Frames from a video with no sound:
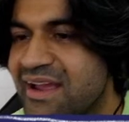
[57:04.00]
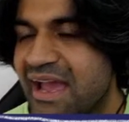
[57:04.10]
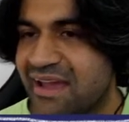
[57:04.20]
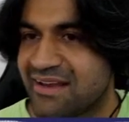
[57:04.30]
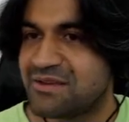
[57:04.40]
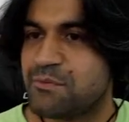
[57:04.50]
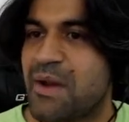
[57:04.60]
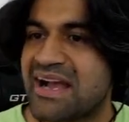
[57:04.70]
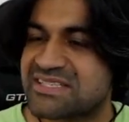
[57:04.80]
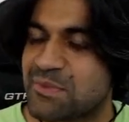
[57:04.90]
and
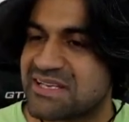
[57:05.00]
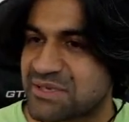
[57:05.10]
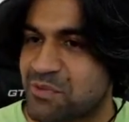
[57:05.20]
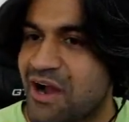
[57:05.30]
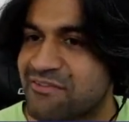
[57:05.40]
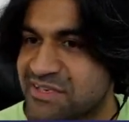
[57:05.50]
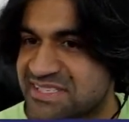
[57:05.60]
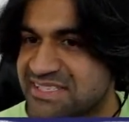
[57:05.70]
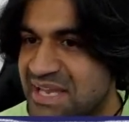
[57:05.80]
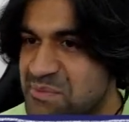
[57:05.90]
maximizing profit is
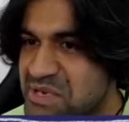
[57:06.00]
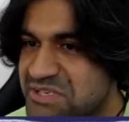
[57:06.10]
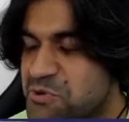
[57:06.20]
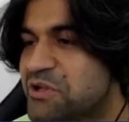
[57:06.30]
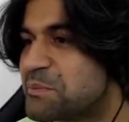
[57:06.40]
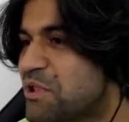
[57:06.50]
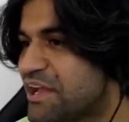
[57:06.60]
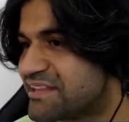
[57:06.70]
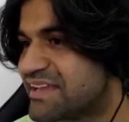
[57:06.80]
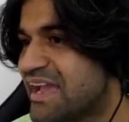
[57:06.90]
the same because we're only
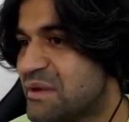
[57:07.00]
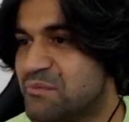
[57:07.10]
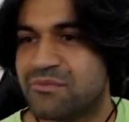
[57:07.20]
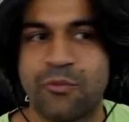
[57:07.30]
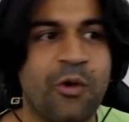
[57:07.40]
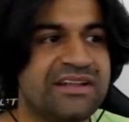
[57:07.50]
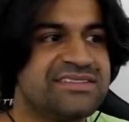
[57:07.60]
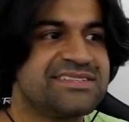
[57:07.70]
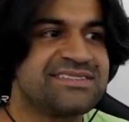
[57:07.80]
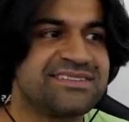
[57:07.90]
playing the game
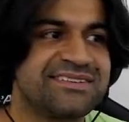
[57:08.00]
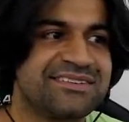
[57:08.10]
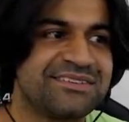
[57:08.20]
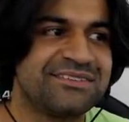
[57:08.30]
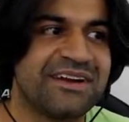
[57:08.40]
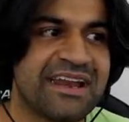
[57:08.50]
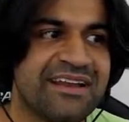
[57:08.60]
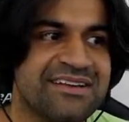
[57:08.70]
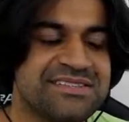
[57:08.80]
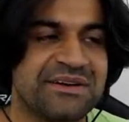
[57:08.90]
once, right?
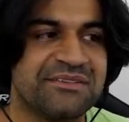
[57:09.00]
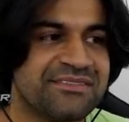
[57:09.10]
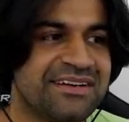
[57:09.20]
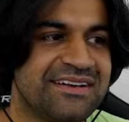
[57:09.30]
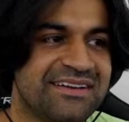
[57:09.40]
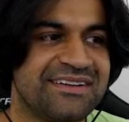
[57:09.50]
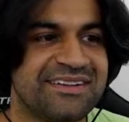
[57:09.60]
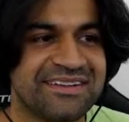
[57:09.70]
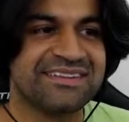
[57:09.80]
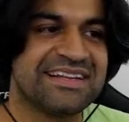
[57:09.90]
So
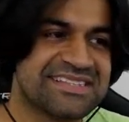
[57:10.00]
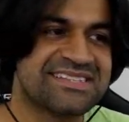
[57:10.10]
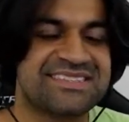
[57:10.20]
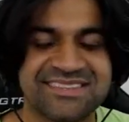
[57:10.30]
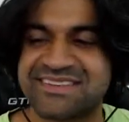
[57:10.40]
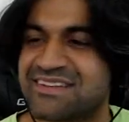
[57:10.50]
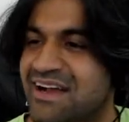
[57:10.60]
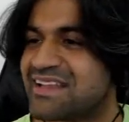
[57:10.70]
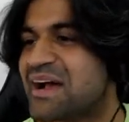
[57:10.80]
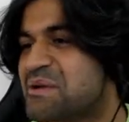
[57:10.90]

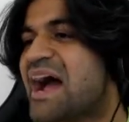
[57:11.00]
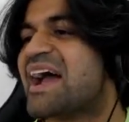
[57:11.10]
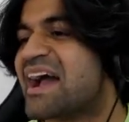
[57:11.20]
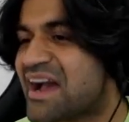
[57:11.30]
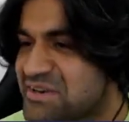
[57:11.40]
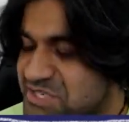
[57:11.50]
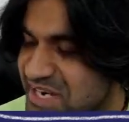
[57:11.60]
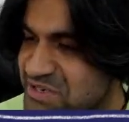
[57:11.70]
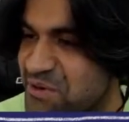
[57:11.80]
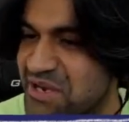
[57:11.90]
I
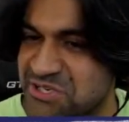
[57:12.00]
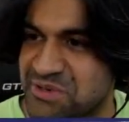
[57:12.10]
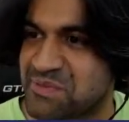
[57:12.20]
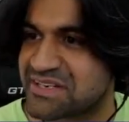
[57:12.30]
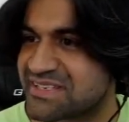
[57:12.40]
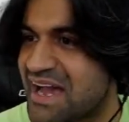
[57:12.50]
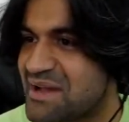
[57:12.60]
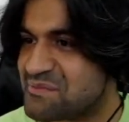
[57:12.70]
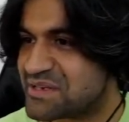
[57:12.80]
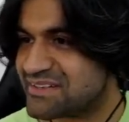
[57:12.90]
understand your question, but
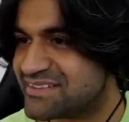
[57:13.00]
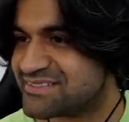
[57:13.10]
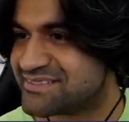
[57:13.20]
I'm